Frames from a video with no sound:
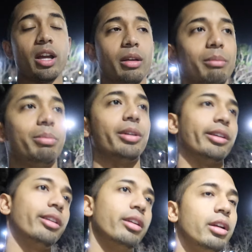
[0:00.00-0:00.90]
night.
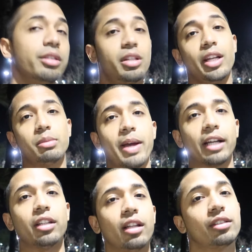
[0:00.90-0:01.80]
But today's
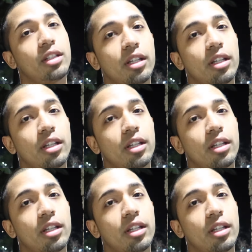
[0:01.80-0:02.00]
back day, let's